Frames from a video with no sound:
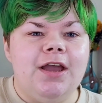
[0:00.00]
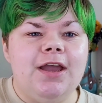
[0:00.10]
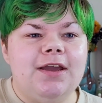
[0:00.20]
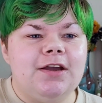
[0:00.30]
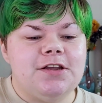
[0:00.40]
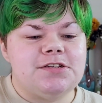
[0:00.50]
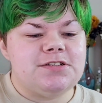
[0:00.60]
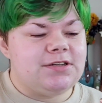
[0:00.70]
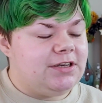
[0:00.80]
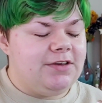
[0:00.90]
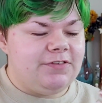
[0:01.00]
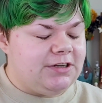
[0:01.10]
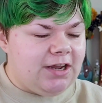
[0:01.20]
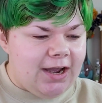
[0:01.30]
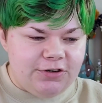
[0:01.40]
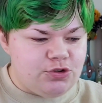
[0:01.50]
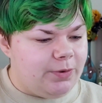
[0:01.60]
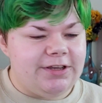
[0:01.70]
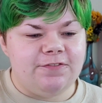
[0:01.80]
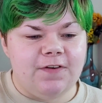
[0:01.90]
And even at
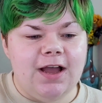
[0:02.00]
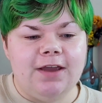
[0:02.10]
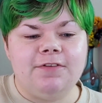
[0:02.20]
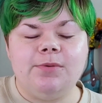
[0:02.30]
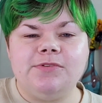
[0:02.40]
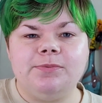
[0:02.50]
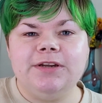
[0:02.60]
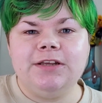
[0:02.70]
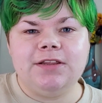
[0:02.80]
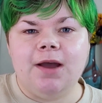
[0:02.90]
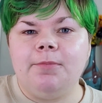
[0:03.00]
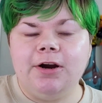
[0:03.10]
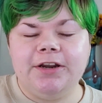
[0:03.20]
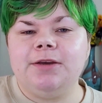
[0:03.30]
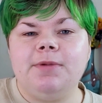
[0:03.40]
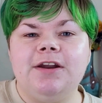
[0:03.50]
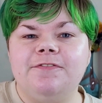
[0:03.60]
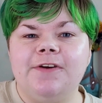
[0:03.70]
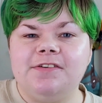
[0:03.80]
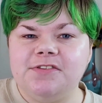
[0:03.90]
25, I was reading that marketing
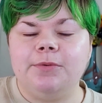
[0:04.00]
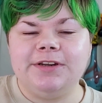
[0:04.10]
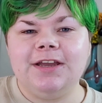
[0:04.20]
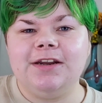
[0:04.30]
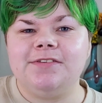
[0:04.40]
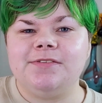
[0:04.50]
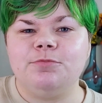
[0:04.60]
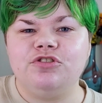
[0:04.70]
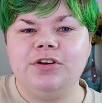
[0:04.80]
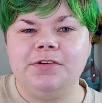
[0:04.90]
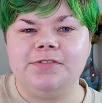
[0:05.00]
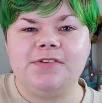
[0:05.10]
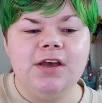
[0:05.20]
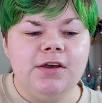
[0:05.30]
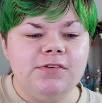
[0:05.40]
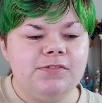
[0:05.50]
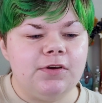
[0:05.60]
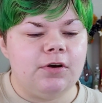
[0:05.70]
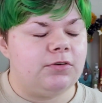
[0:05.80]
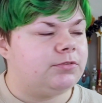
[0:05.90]
manifesto and getting some chills.
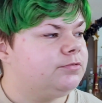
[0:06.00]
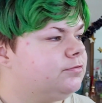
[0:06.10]
So